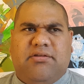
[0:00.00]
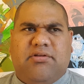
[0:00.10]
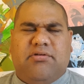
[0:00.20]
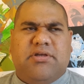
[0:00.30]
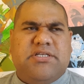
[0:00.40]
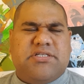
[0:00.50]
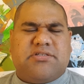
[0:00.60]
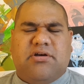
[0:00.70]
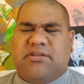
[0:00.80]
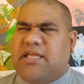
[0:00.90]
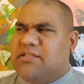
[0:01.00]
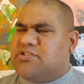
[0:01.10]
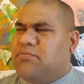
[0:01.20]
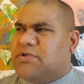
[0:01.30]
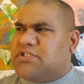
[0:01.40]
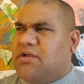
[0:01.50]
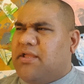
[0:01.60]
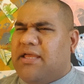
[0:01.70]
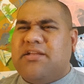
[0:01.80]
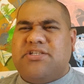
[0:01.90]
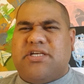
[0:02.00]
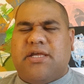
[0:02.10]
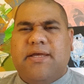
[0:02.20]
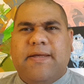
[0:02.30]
you know, he's just got that so much energy.